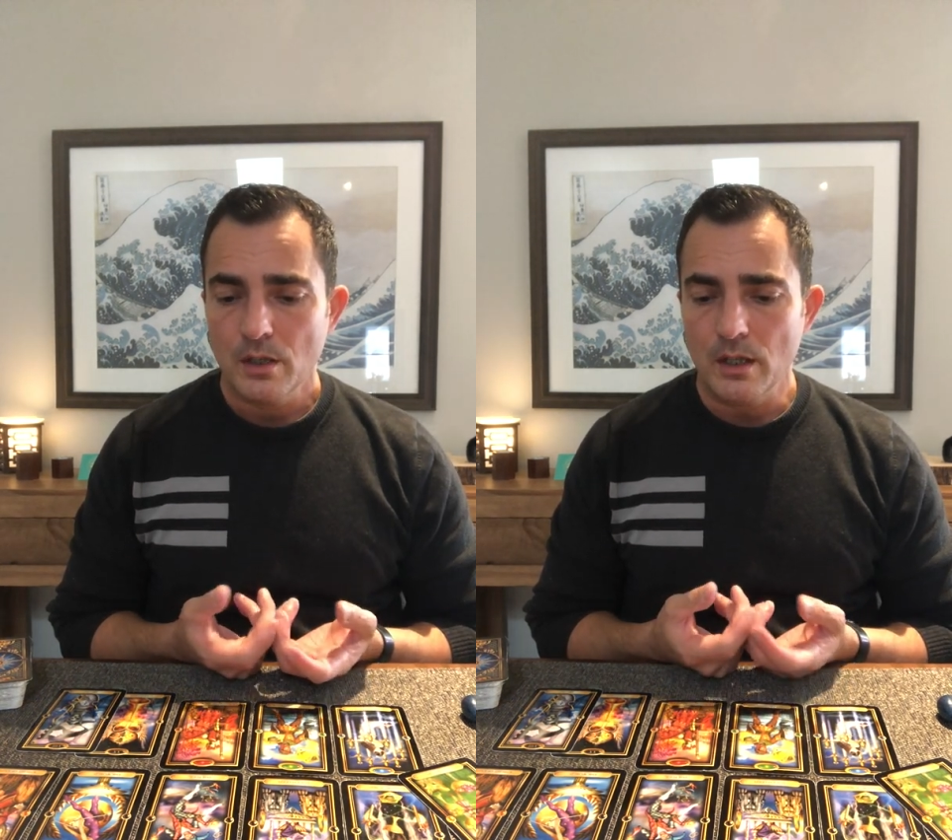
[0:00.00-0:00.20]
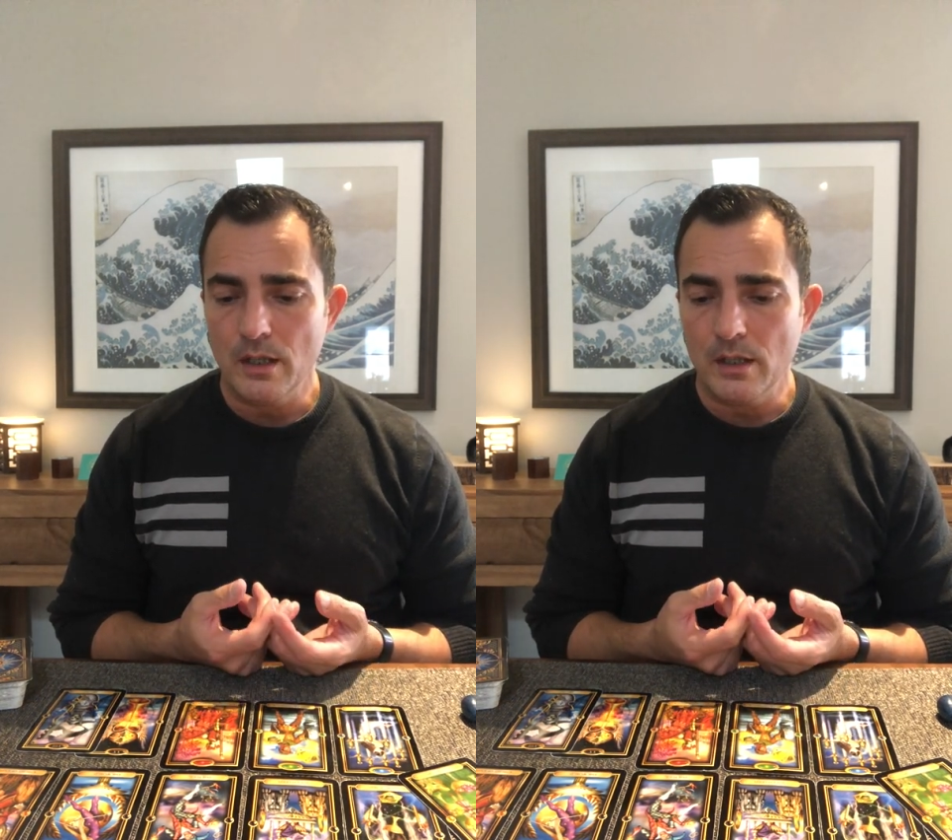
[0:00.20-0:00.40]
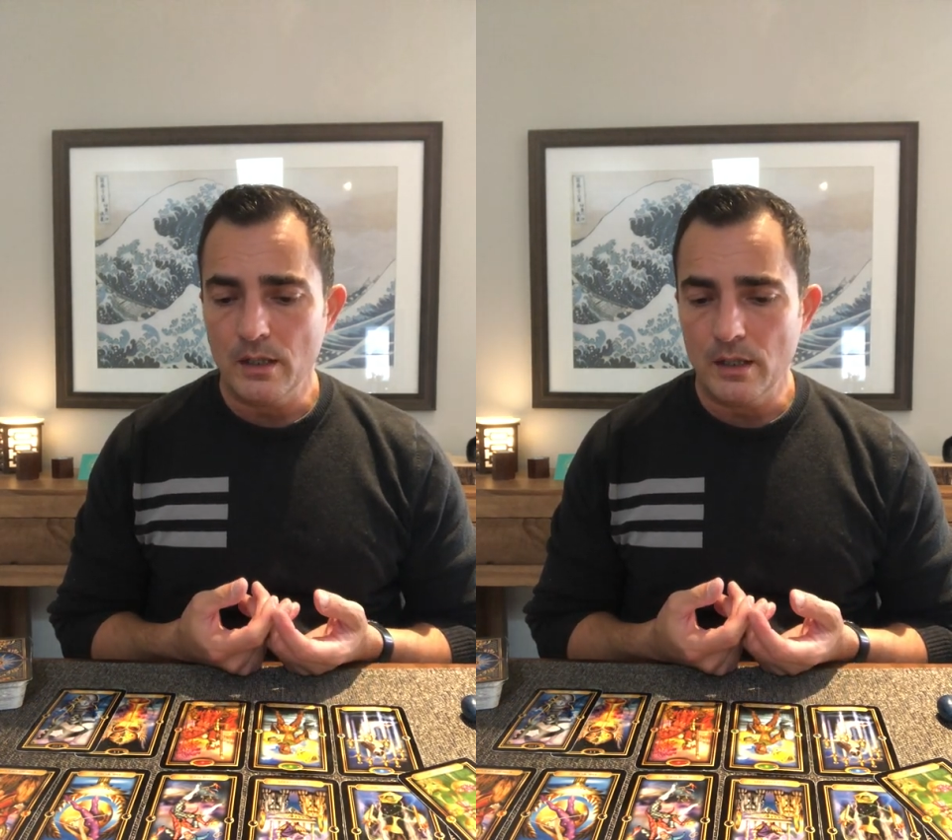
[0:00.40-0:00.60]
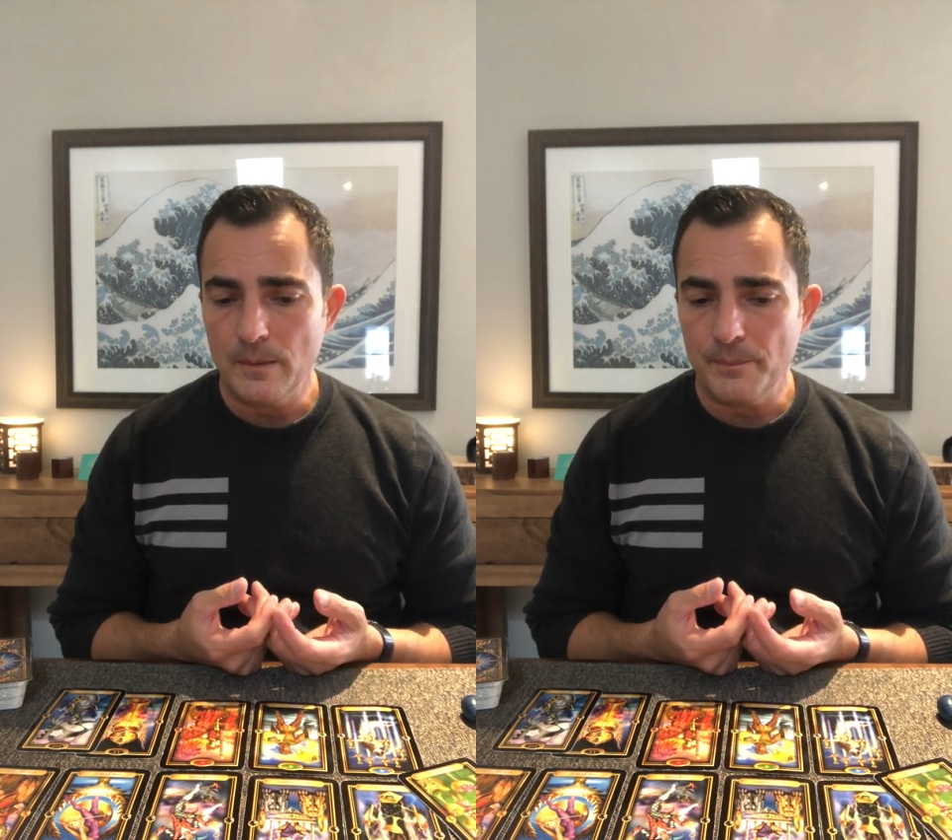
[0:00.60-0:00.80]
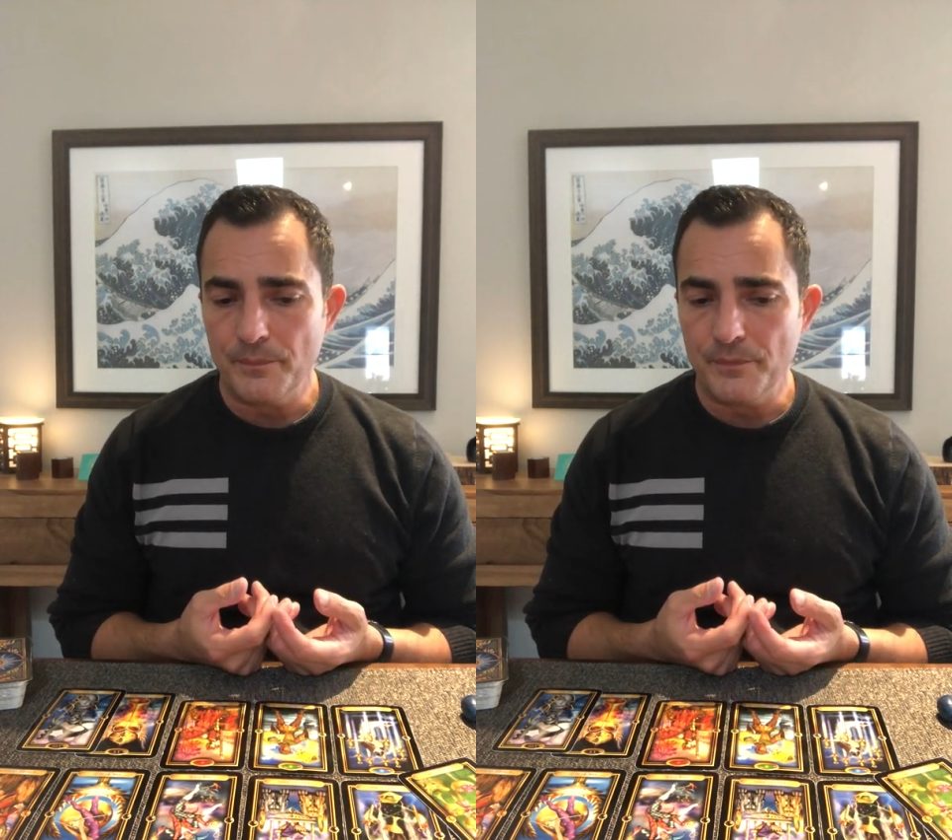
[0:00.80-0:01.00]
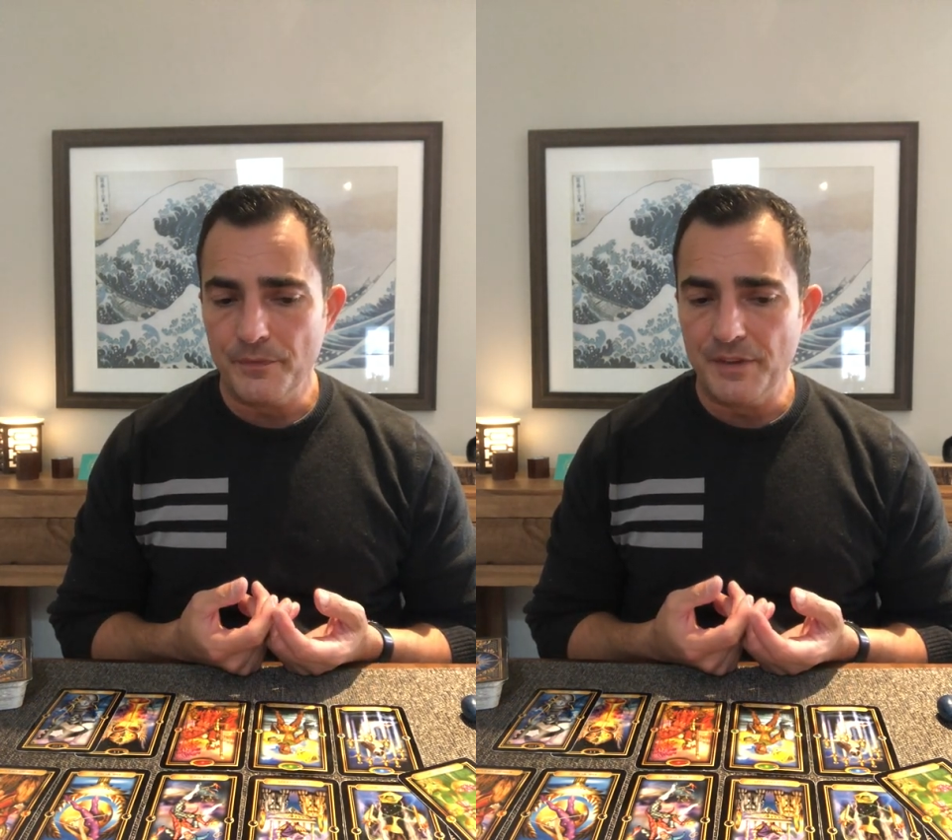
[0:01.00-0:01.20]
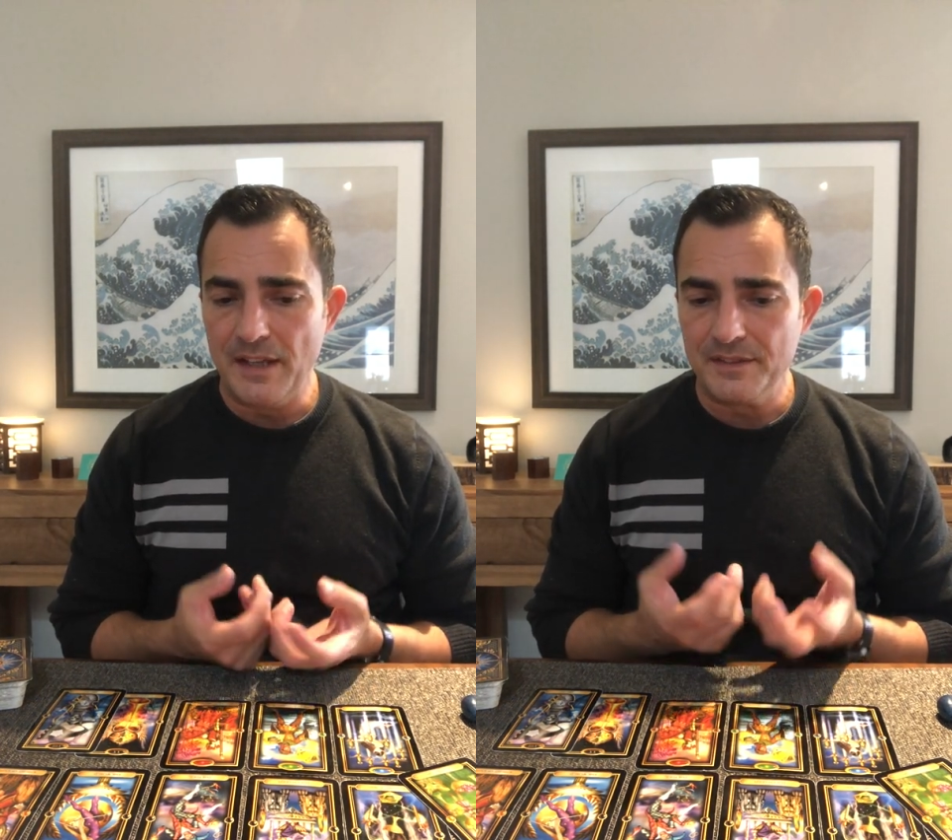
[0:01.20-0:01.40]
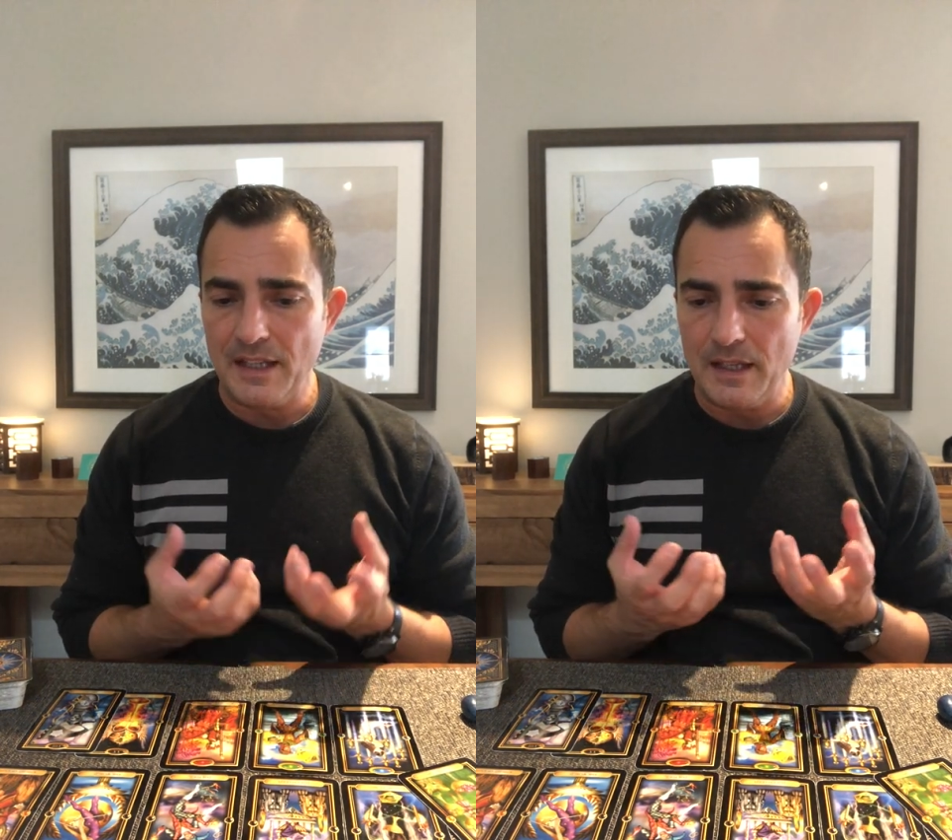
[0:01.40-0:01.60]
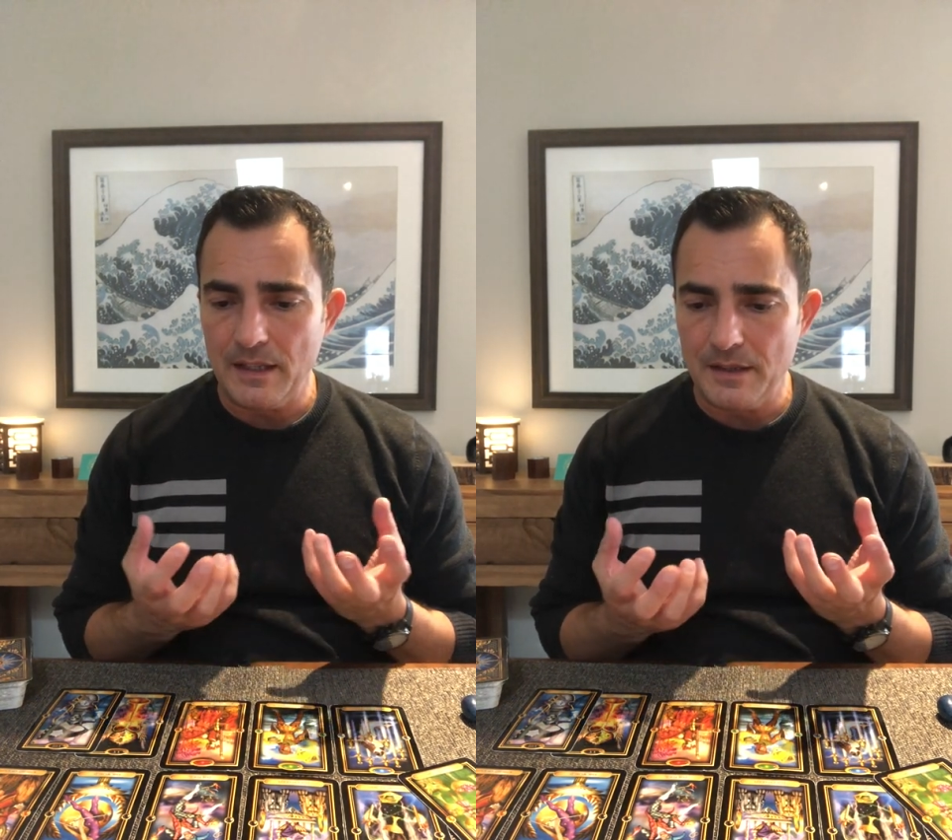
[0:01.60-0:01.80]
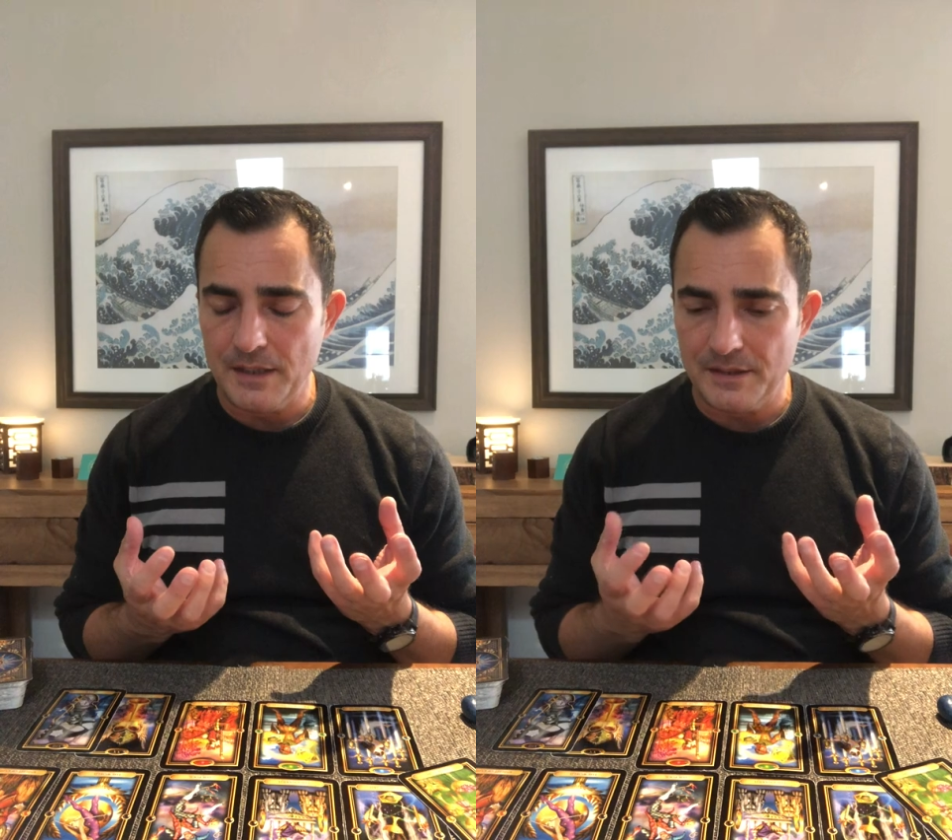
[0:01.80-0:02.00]
that
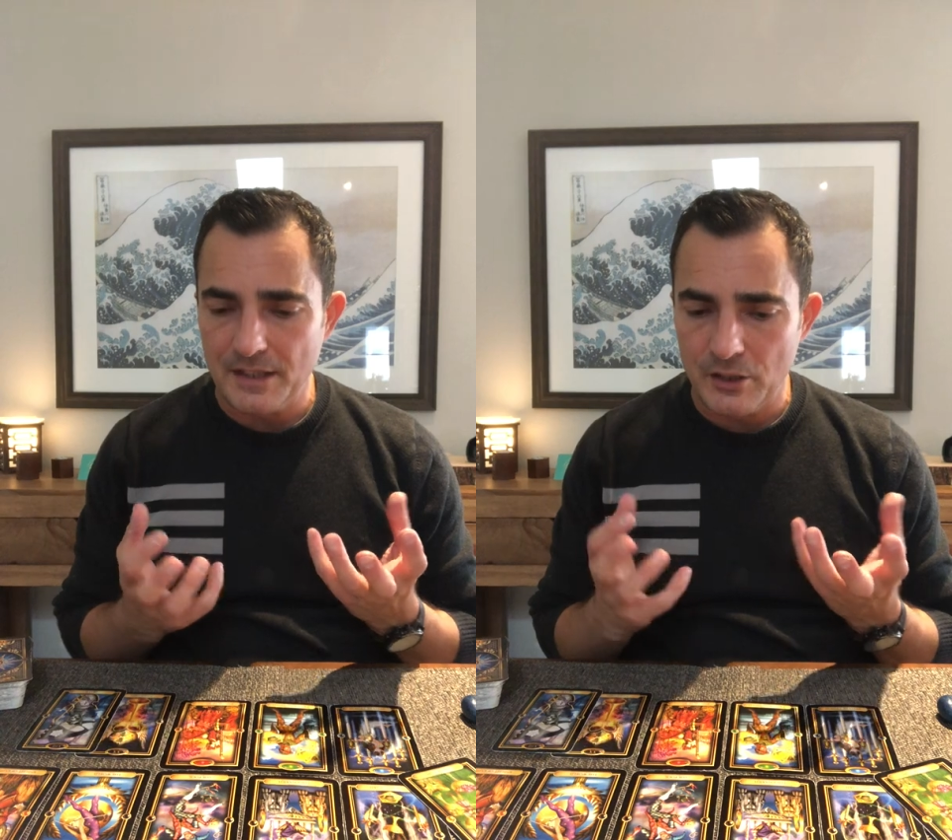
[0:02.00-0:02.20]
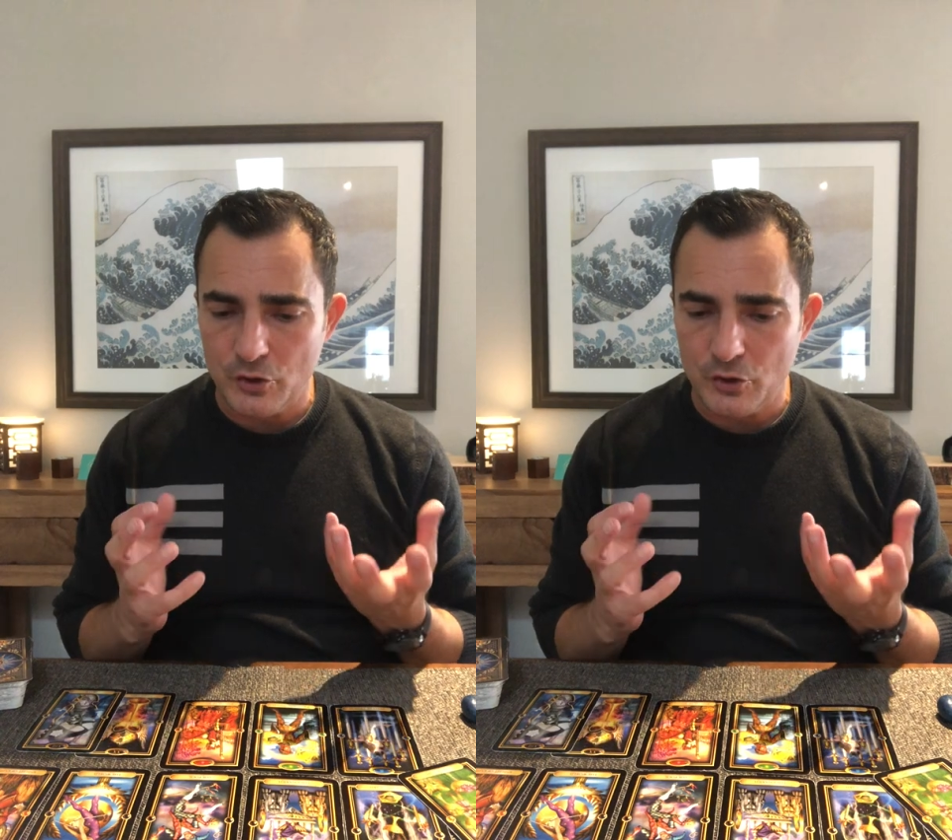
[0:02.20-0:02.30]
they